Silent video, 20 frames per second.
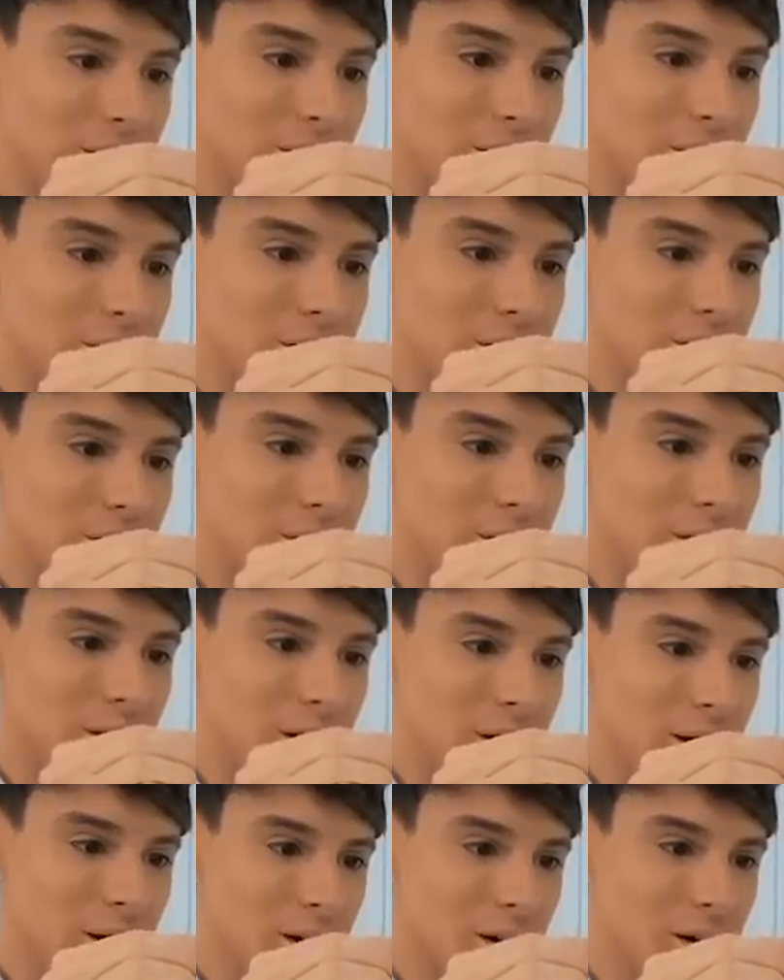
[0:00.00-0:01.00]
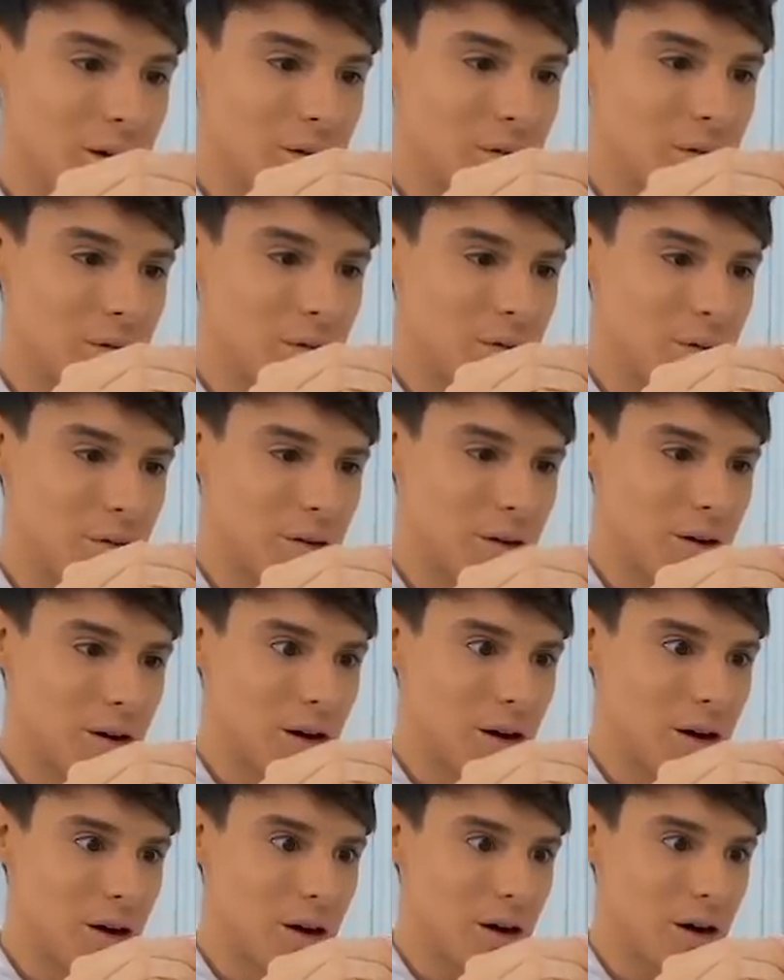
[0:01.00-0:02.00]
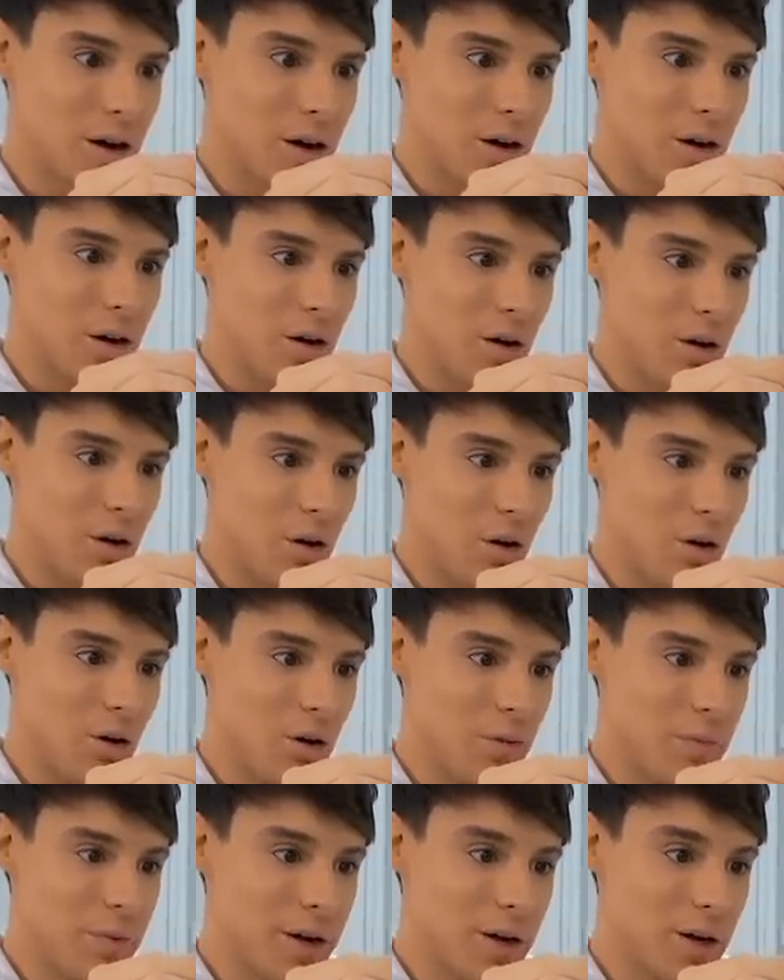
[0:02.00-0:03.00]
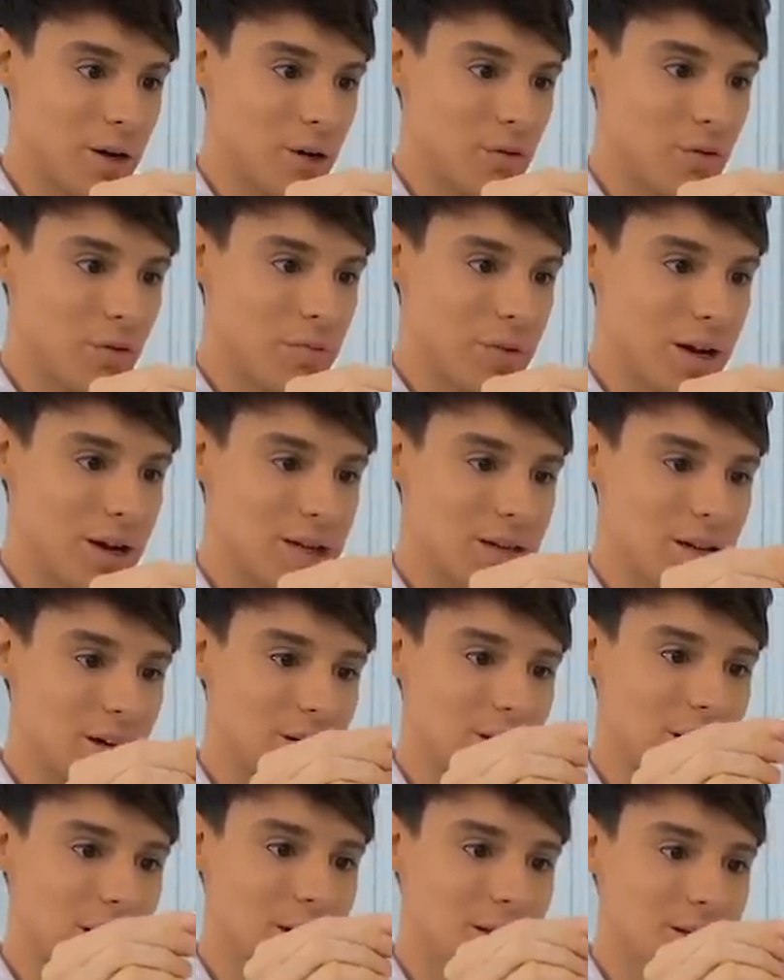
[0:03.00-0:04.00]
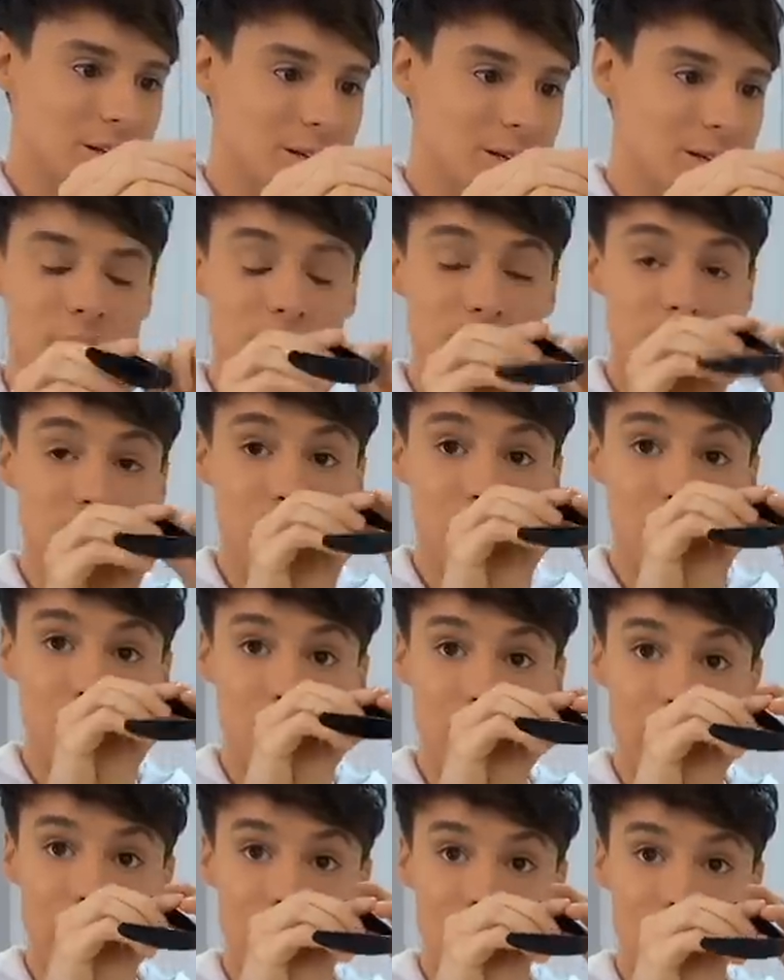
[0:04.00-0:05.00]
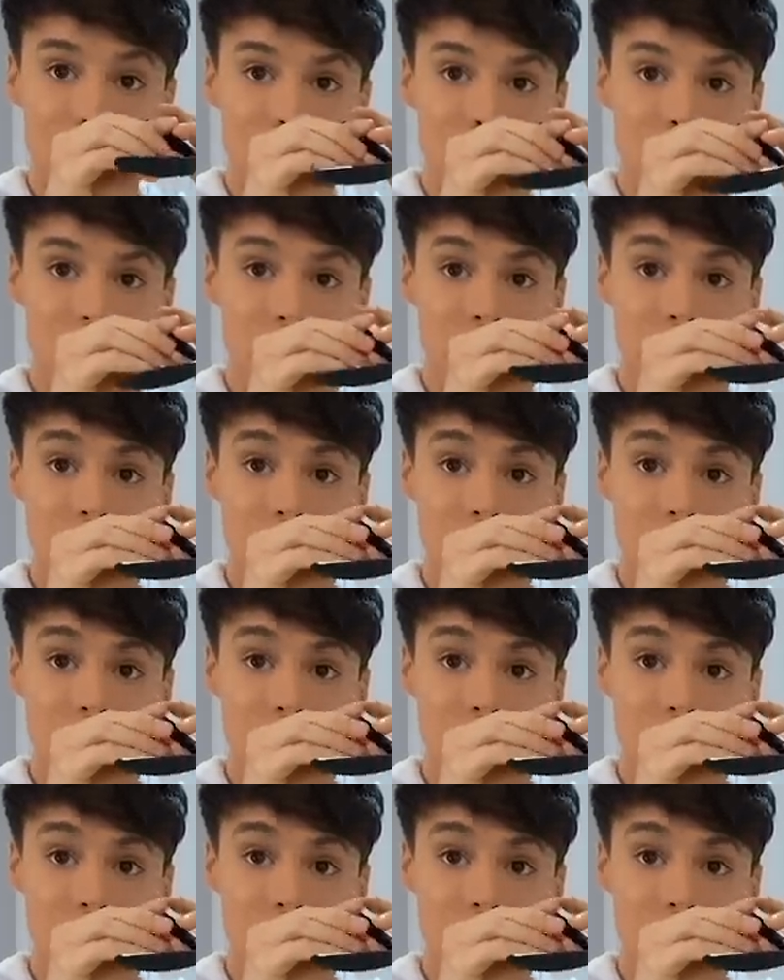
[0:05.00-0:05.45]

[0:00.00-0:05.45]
So now, oh my God, we made sunglasses. Wow.